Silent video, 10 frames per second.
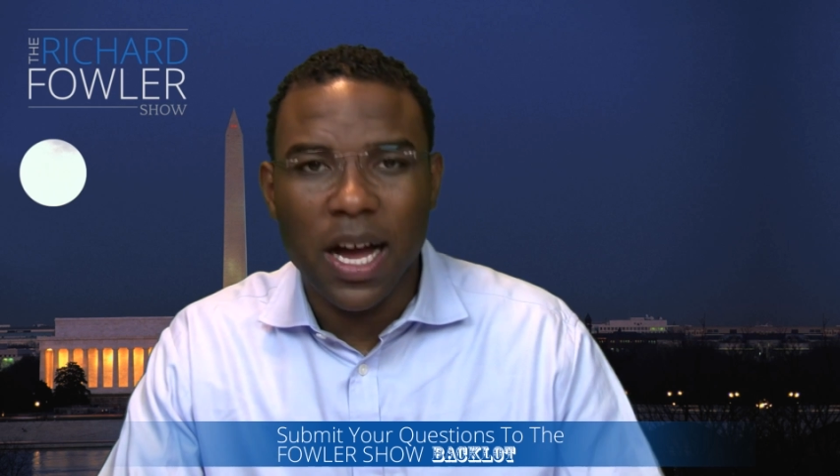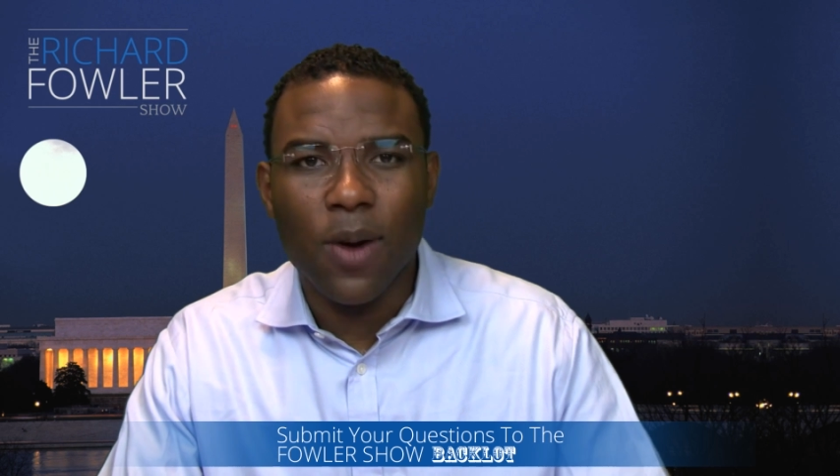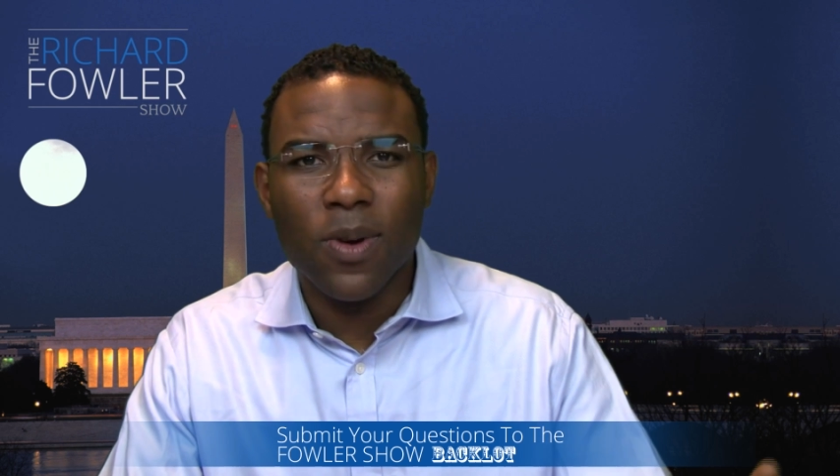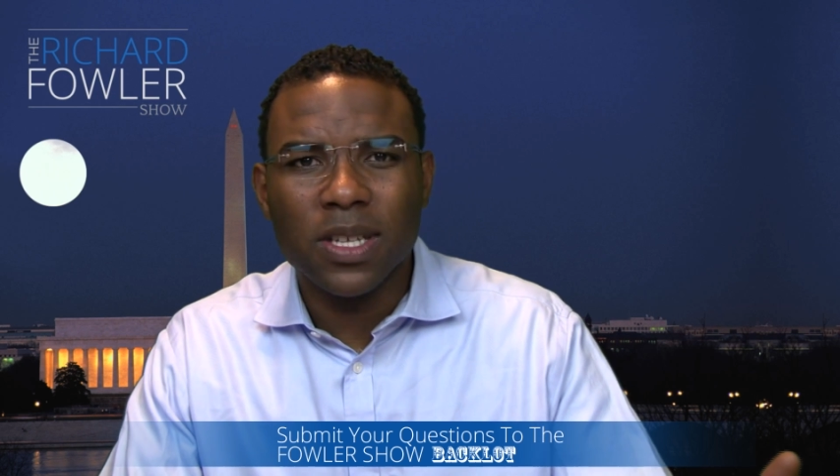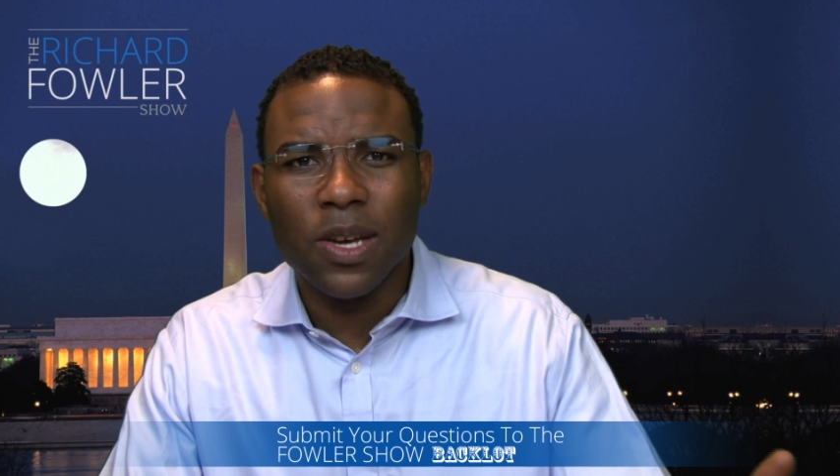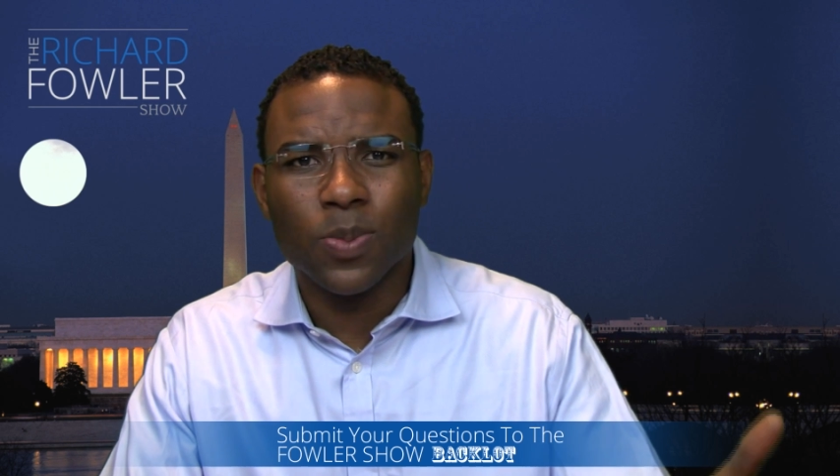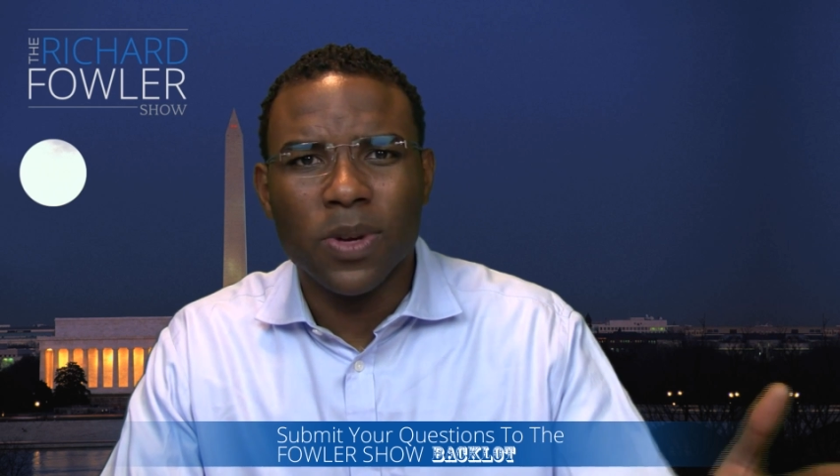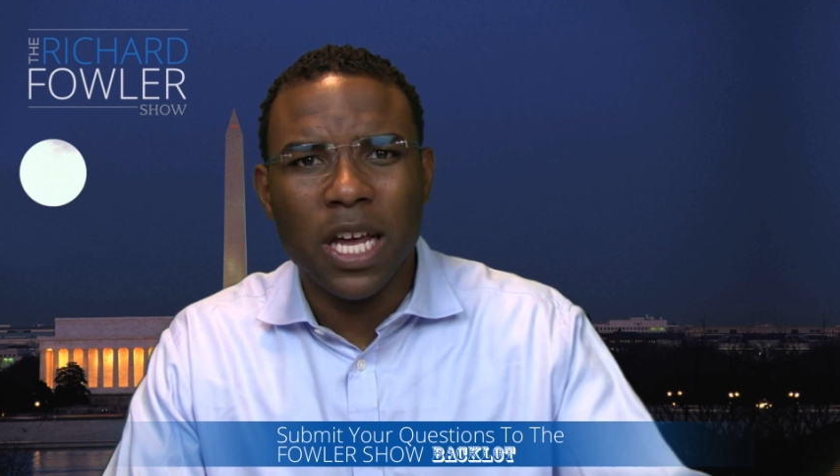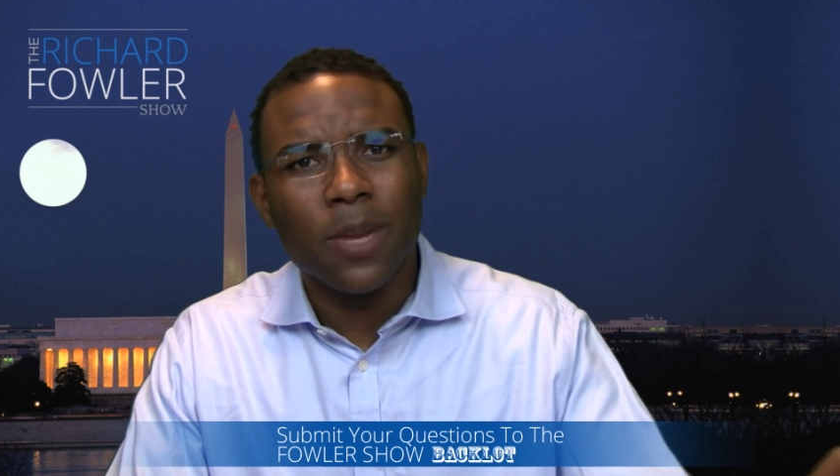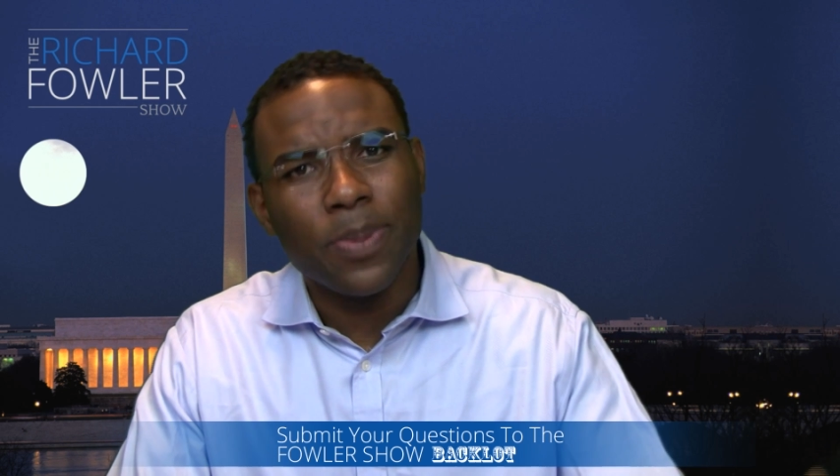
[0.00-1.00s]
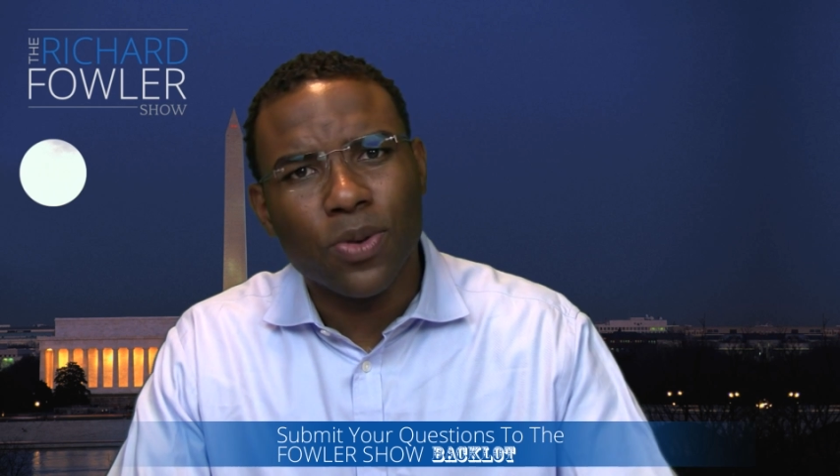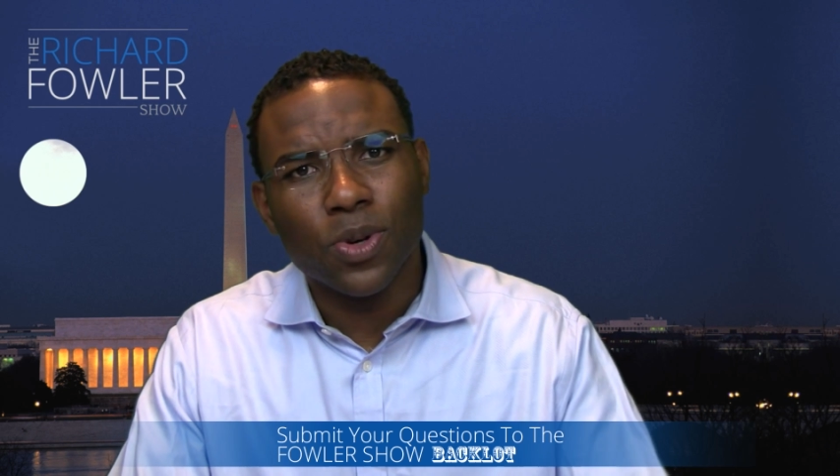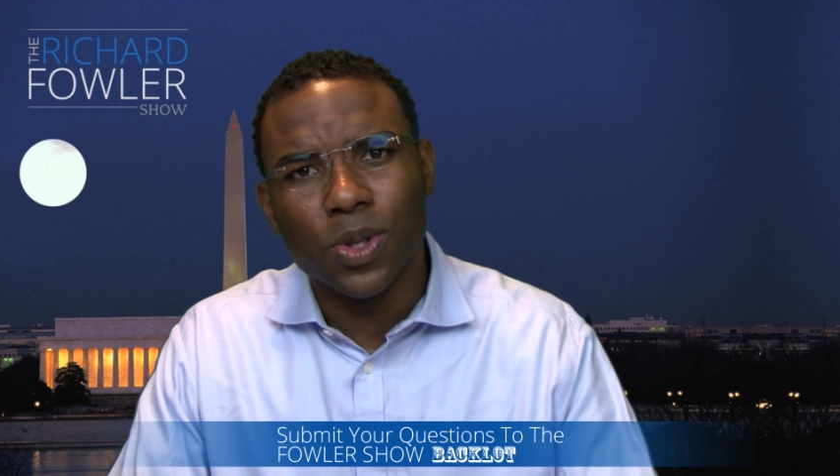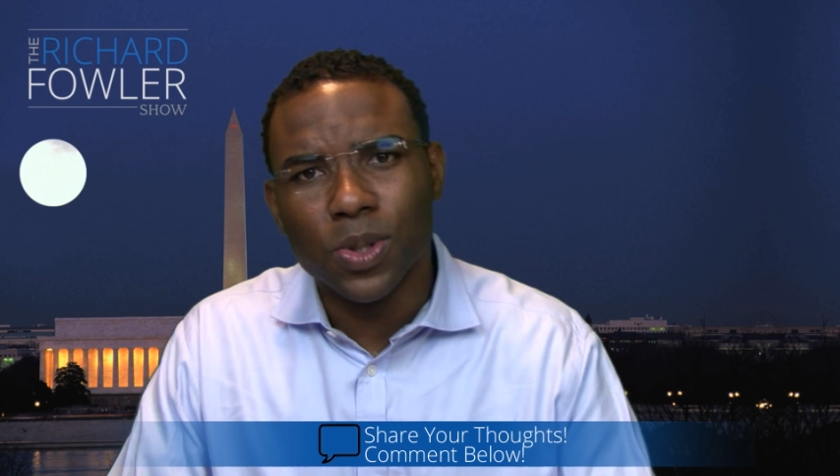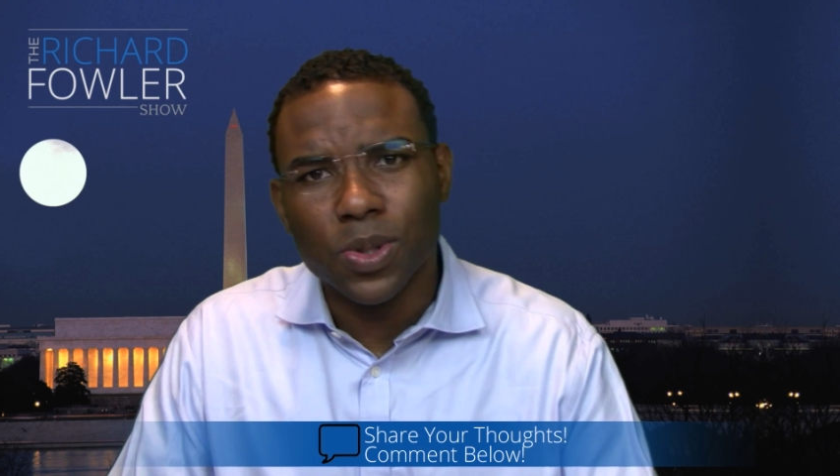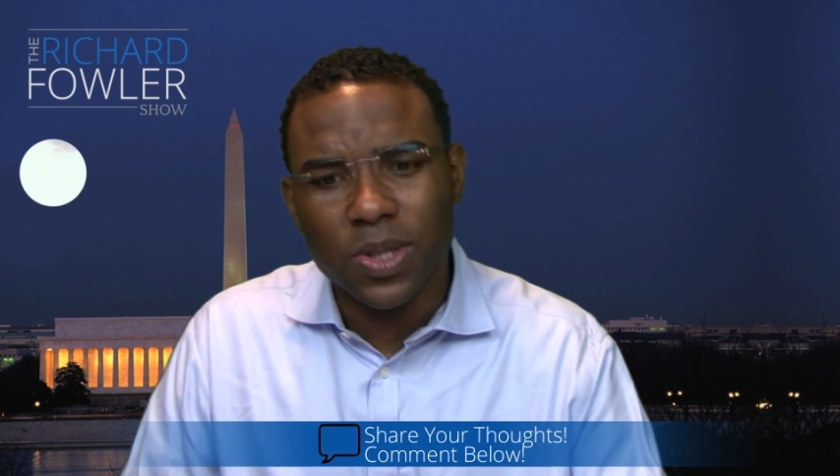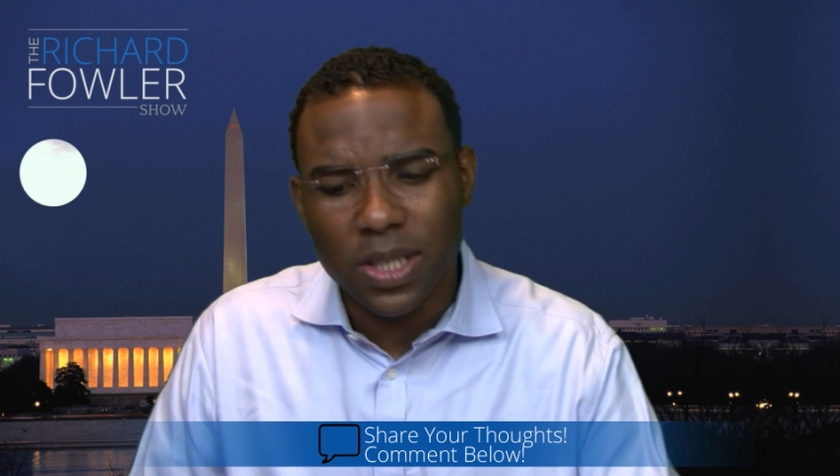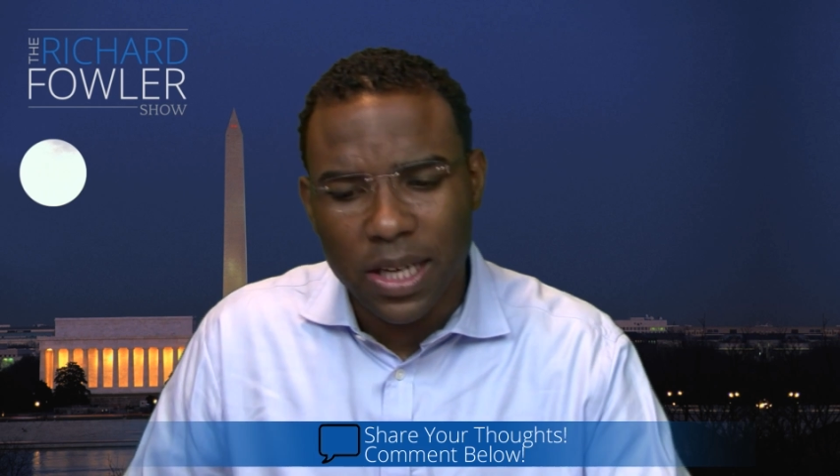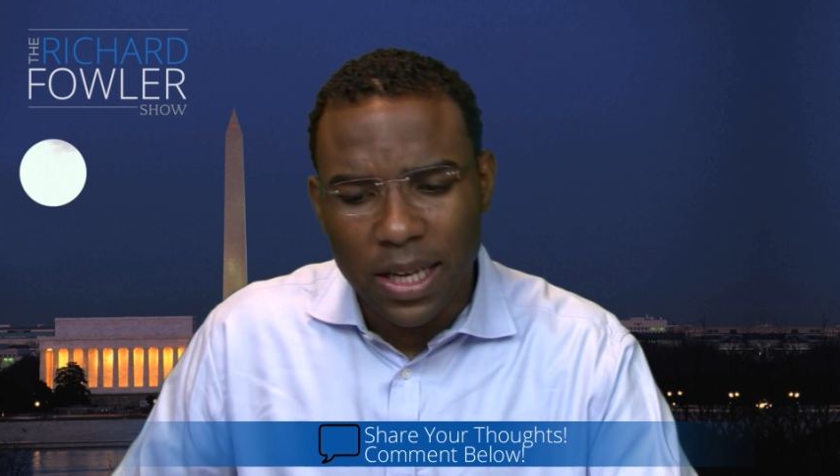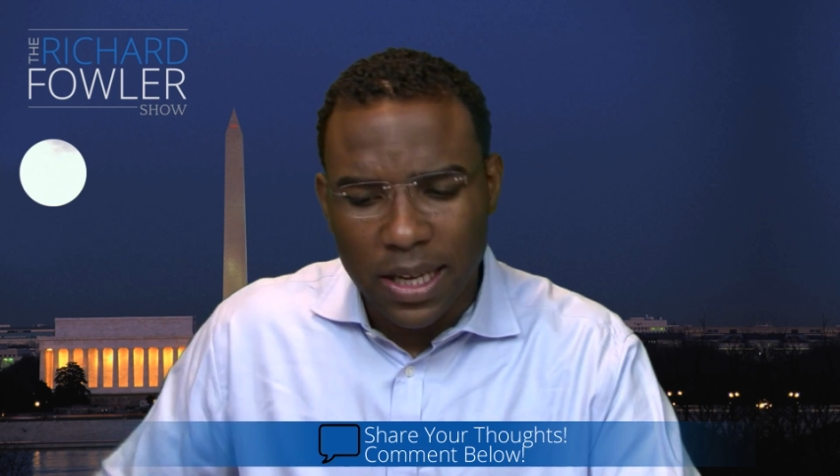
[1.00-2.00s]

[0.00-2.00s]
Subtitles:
I want to say it was Penelope Cruz,